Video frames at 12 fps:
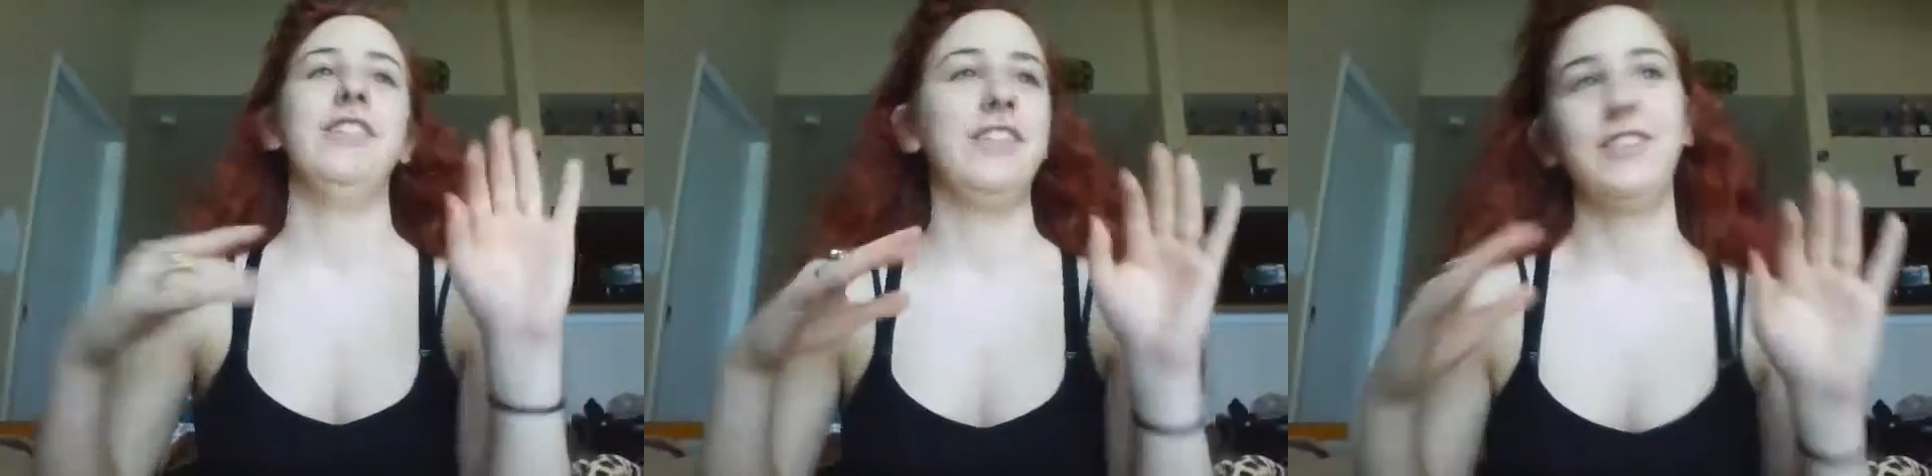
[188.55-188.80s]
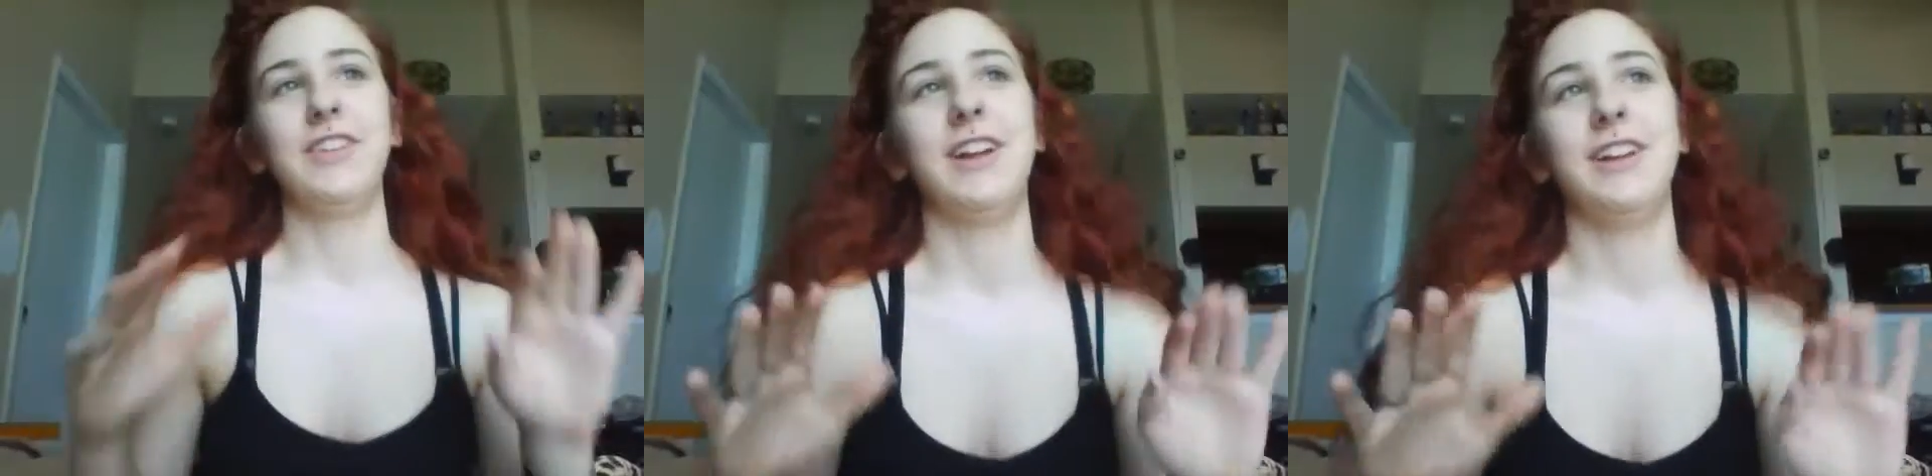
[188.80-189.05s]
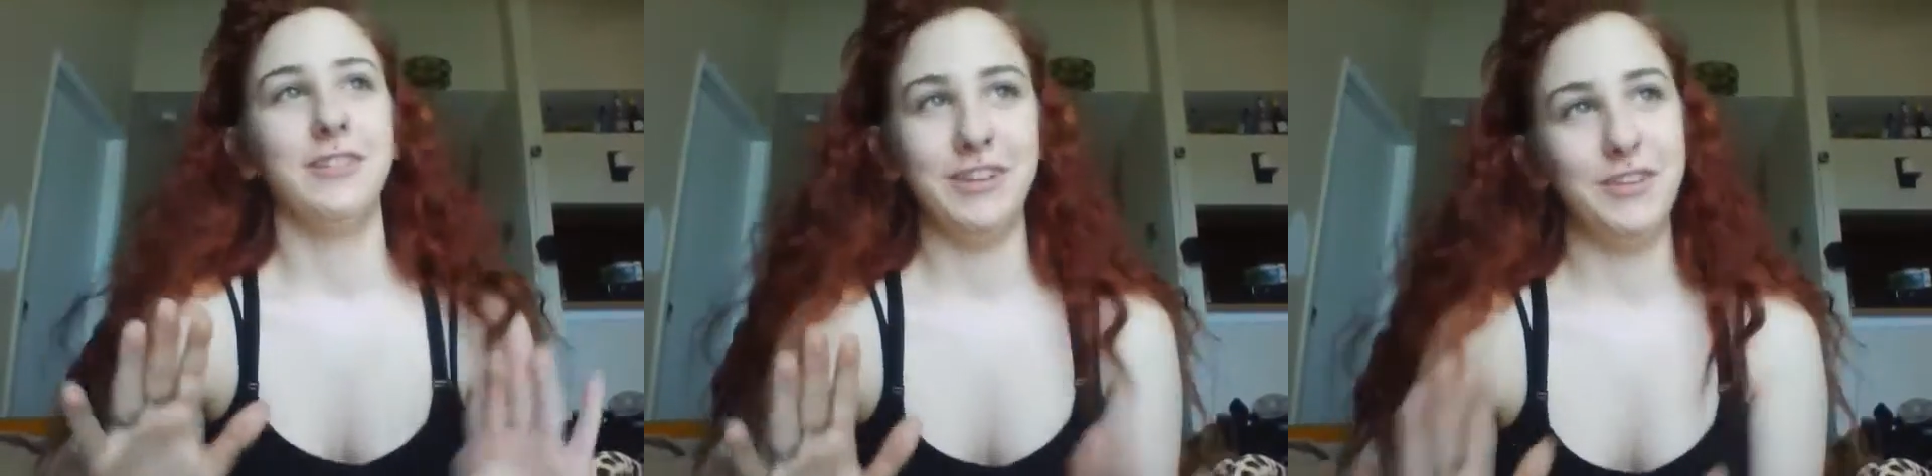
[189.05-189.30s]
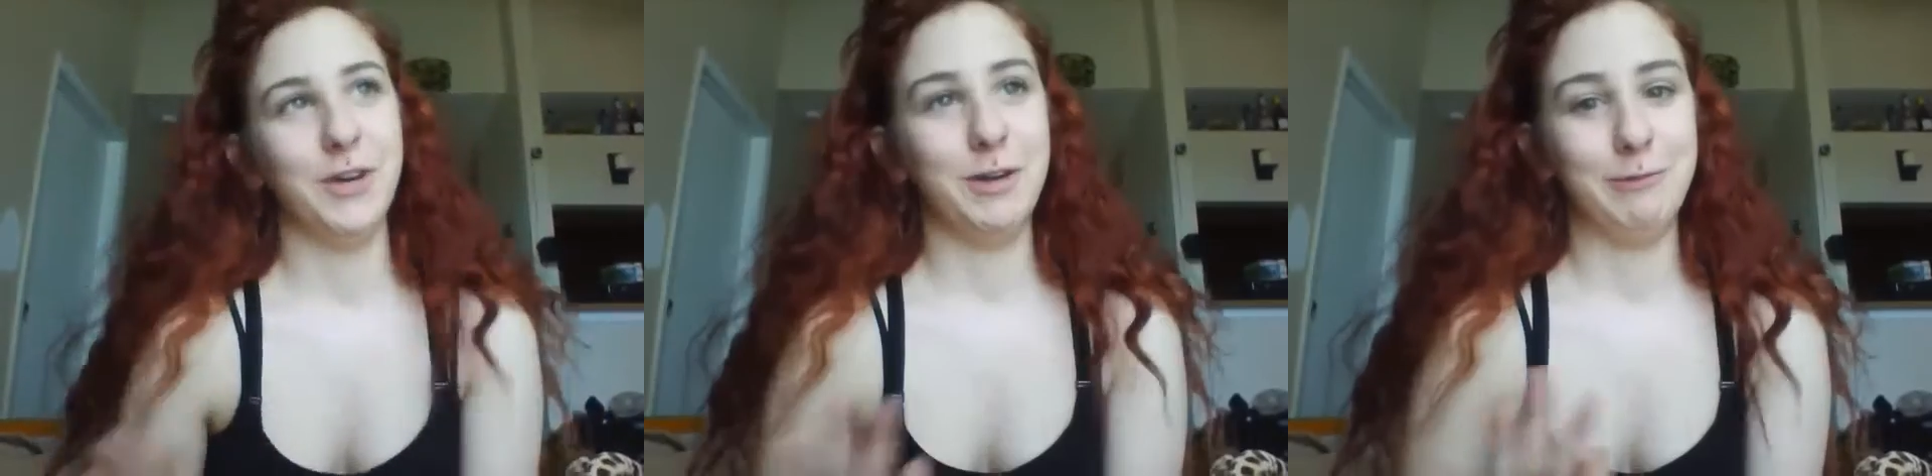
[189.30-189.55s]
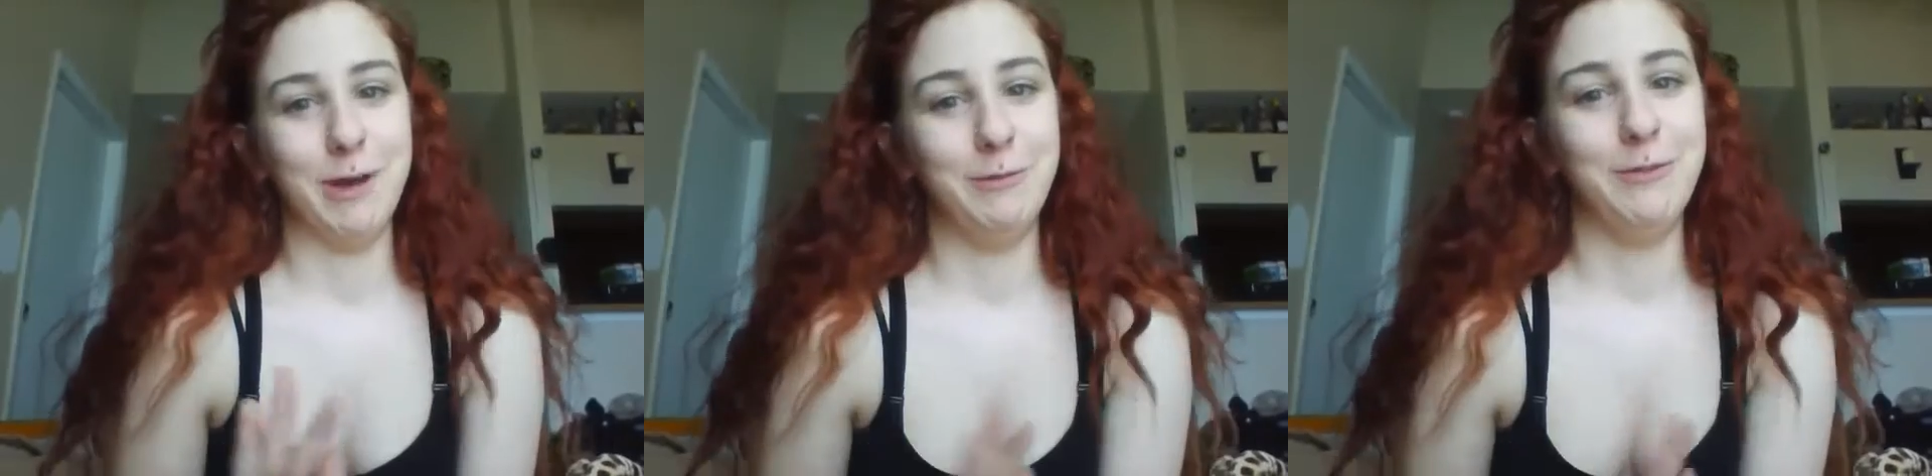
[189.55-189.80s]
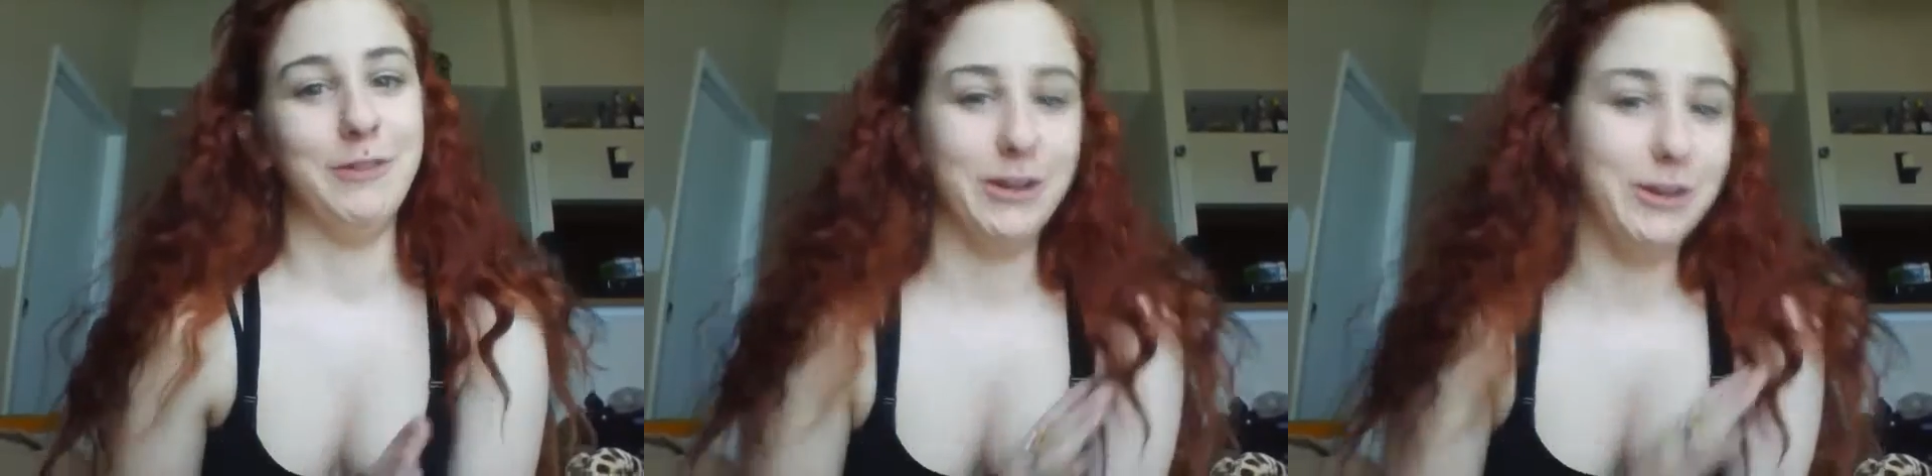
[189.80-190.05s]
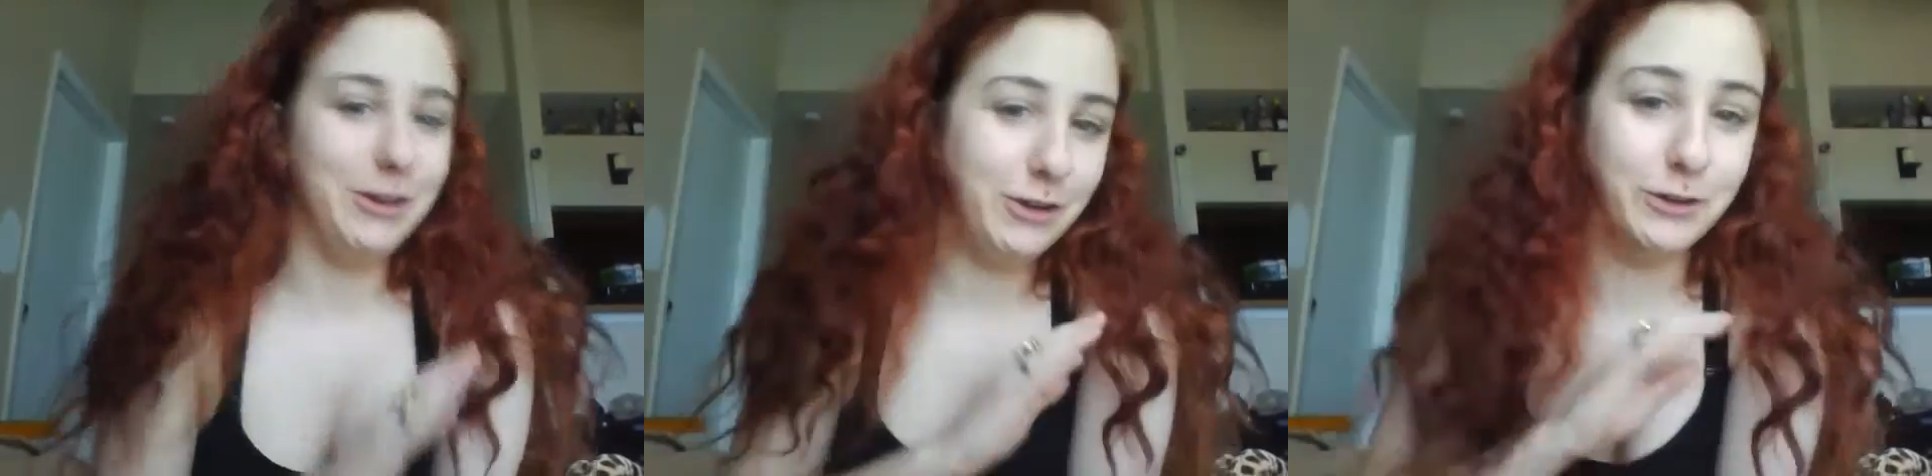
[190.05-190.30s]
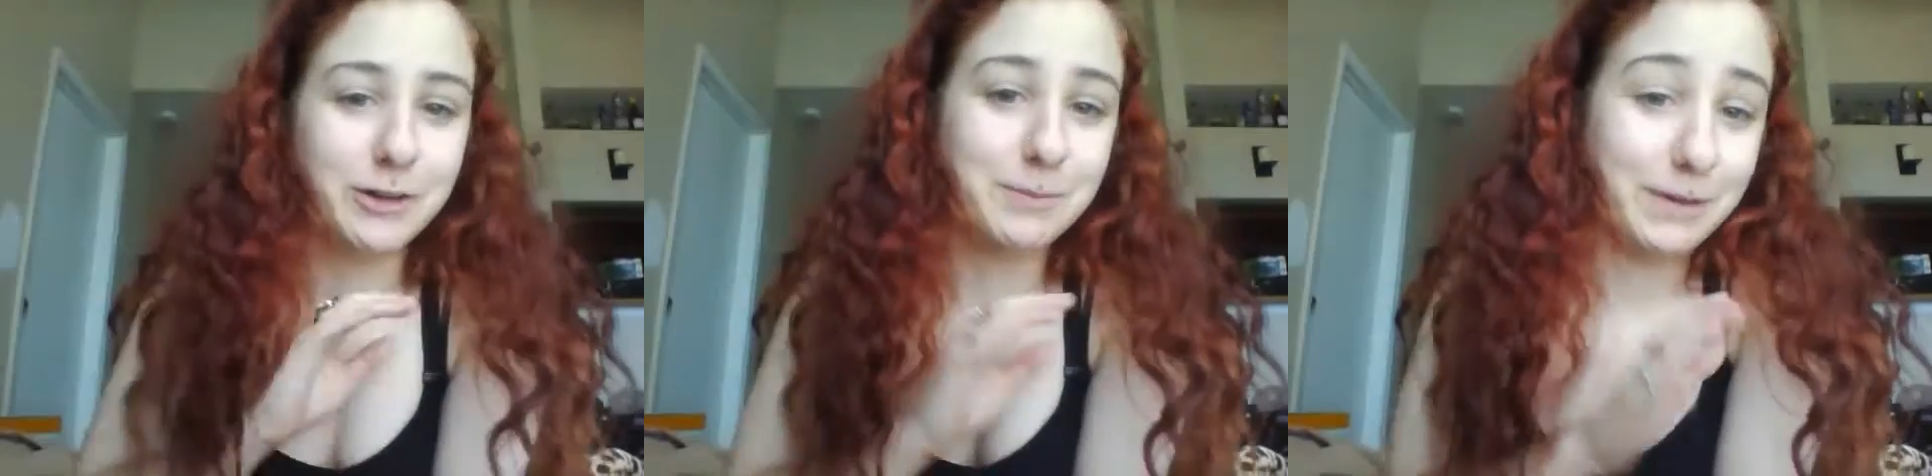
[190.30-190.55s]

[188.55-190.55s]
that's not a reason why I'm not moving to New York,